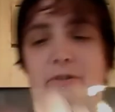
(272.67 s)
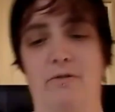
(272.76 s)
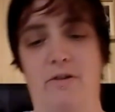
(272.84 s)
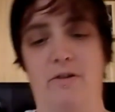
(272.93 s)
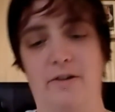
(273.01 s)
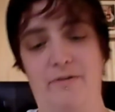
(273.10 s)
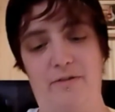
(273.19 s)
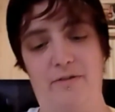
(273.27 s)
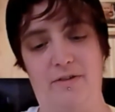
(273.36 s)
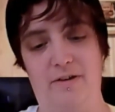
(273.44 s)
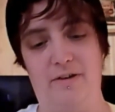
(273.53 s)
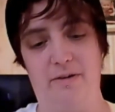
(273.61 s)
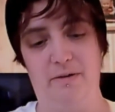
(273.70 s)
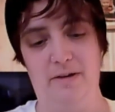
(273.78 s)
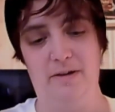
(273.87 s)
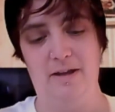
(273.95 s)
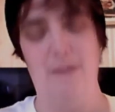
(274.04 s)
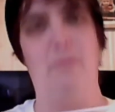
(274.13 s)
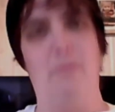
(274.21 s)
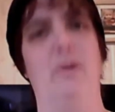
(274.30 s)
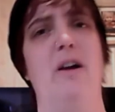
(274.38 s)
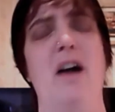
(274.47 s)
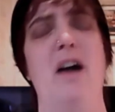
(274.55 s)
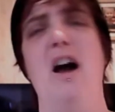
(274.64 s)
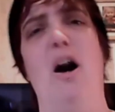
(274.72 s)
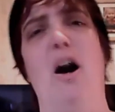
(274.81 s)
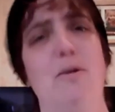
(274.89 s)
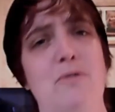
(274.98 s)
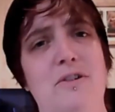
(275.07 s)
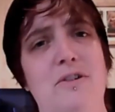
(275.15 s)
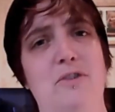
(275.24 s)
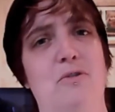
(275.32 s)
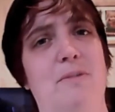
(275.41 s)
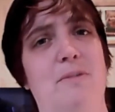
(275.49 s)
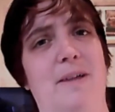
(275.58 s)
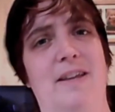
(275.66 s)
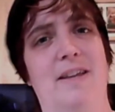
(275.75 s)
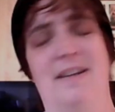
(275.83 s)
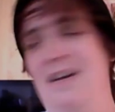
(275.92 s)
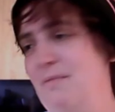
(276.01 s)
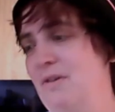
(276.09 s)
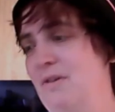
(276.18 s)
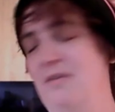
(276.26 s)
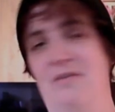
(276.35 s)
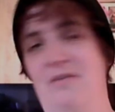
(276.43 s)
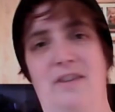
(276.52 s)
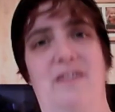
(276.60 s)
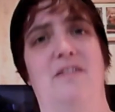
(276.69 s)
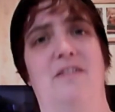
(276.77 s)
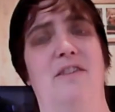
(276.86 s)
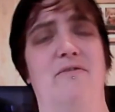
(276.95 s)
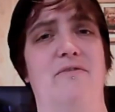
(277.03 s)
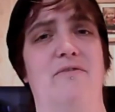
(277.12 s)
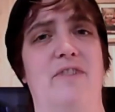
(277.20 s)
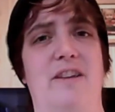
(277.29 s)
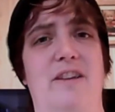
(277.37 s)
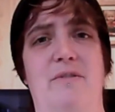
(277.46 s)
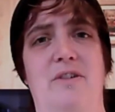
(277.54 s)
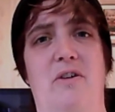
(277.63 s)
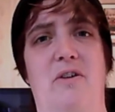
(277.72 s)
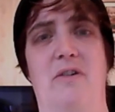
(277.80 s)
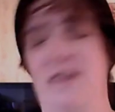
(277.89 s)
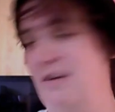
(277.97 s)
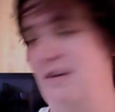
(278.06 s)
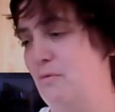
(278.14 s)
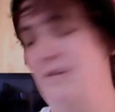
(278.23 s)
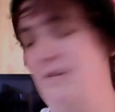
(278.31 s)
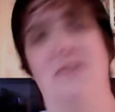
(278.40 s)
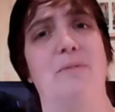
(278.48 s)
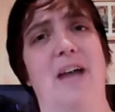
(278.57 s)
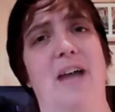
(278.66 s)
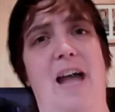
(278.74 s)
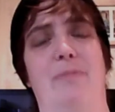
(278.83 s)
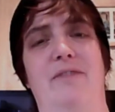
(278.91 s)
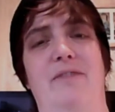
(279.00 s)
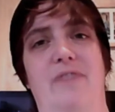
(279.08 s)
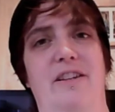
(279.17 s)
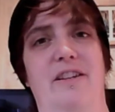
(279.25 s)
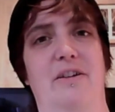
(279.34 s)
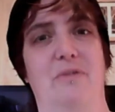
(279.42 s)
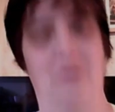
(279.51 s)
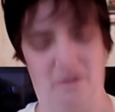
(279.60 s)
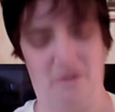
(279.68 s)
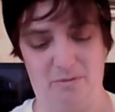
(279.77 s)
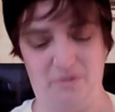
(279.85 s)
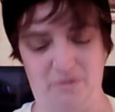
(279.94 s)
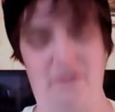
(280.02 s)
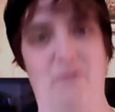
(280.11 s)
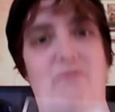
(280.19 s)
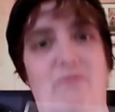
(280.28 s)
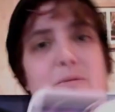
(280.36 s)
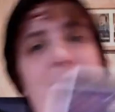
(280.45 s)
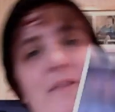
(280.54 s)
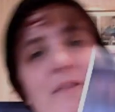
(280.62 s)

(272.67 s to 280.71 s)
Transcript: life. So. But I'm not going to talk about that now because I think that's a different video entirely and I want this to be a happy video, so I want to sort of remember the